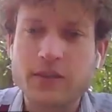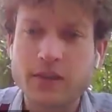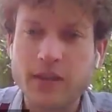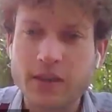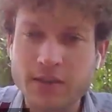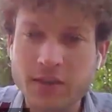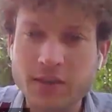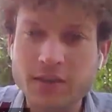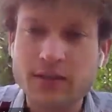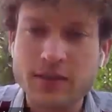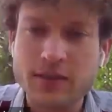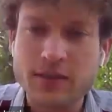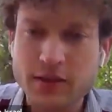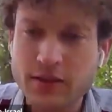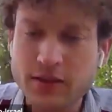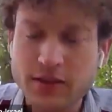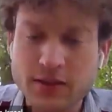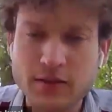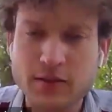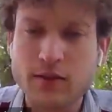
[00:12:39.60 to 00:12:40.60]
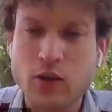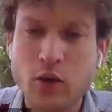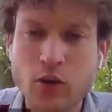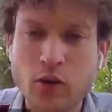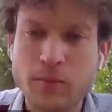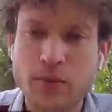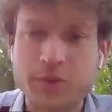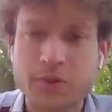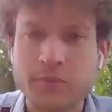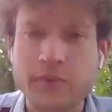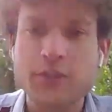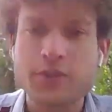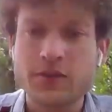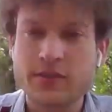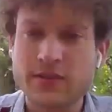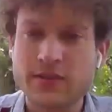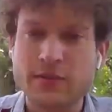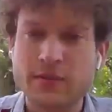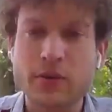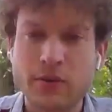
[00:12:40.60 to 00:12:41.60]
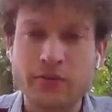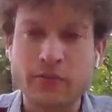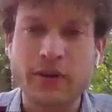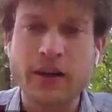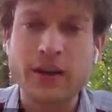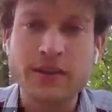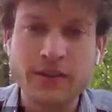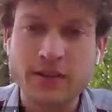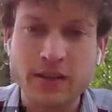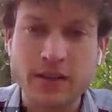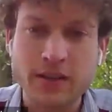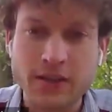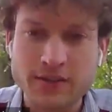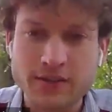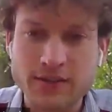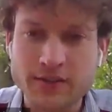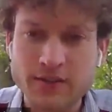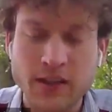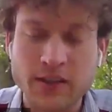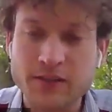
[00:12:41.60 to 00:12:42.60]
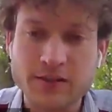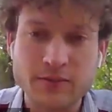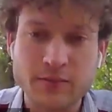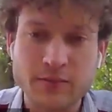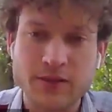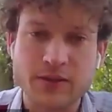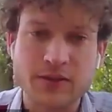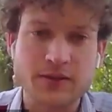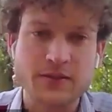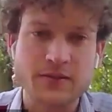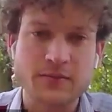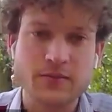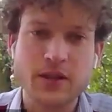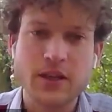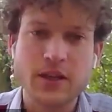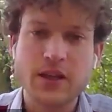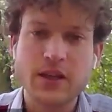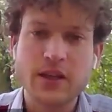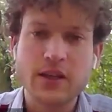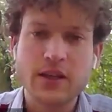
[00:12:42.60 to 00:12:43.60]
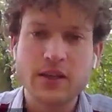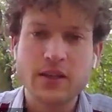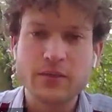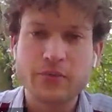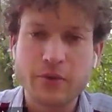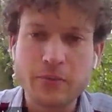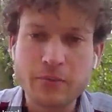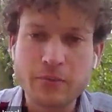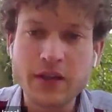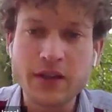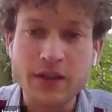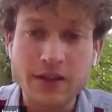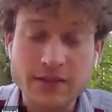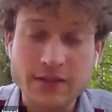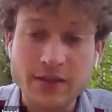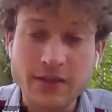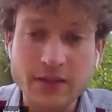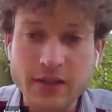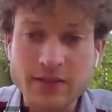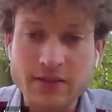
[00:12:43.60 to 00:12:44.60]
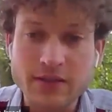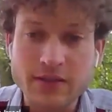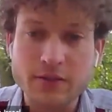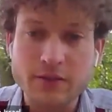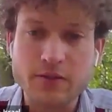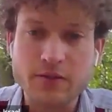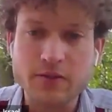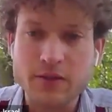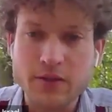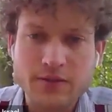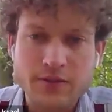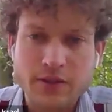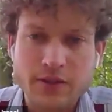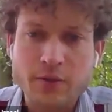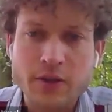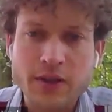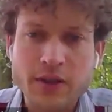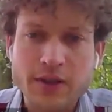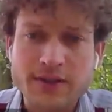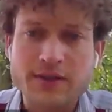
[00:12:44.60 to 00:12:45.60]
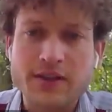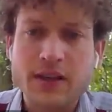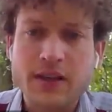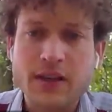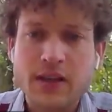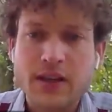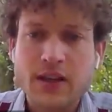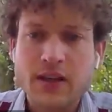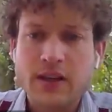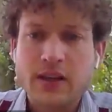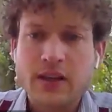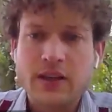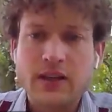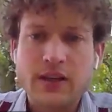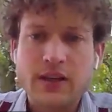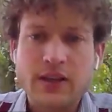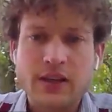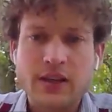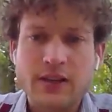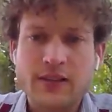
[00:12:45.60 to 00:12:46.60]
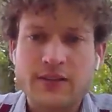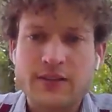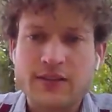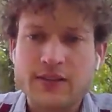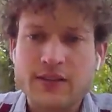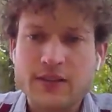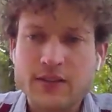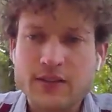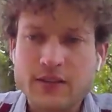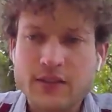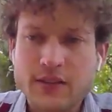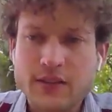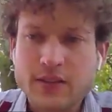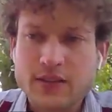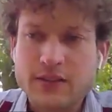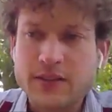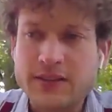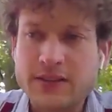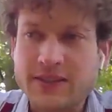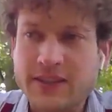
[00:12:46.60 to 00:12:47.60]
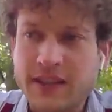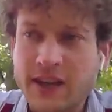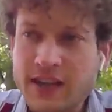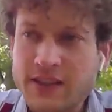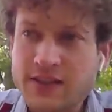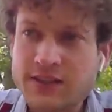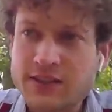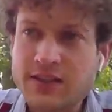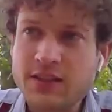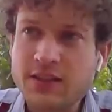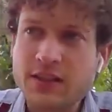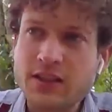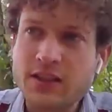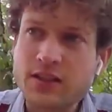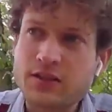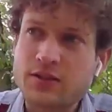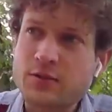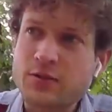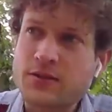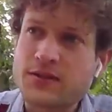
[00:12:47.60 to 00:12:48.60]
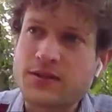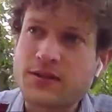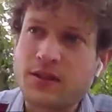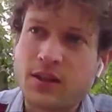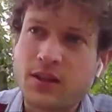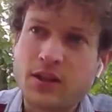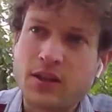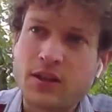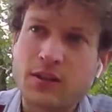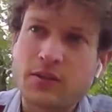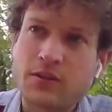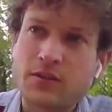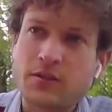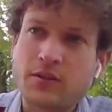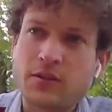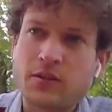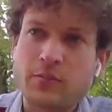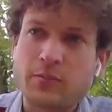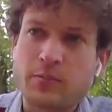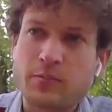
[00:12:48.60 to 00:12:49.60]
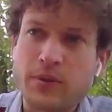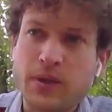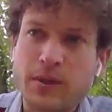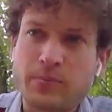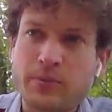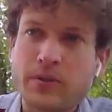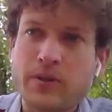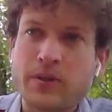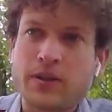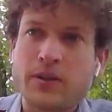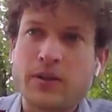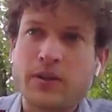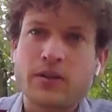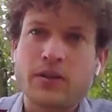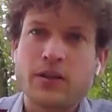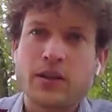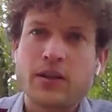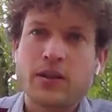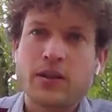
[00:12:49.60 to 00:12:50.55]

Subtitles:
I think the whole motivation is about fighting against anti-Semitism. For me, as a Christ, it's disgusting to see people,